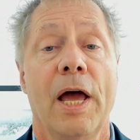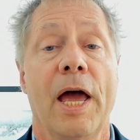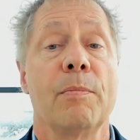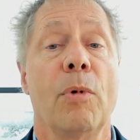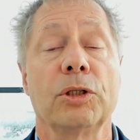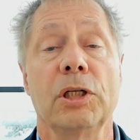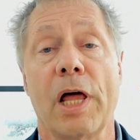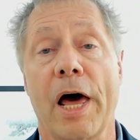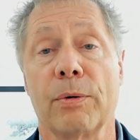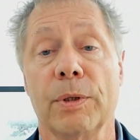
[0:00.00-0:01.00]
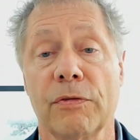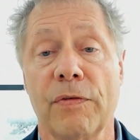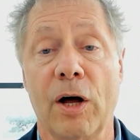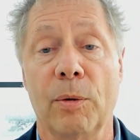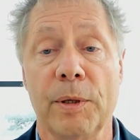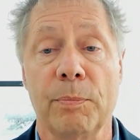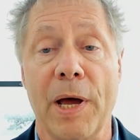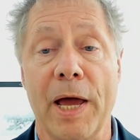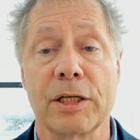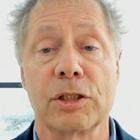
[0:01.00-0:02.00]
and multilateral development
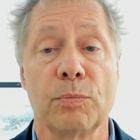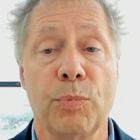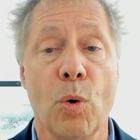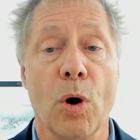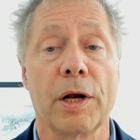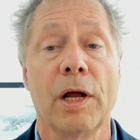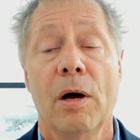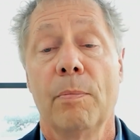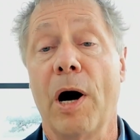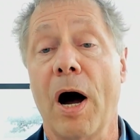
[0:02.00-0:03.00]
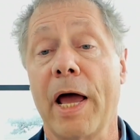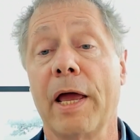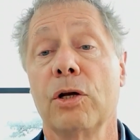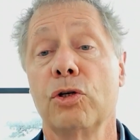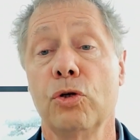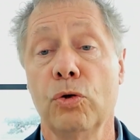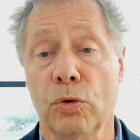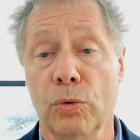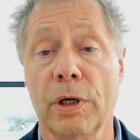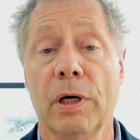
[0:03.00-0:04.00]
bank support by
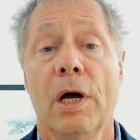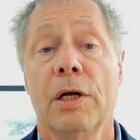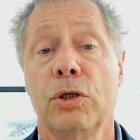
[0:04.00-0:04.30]
June,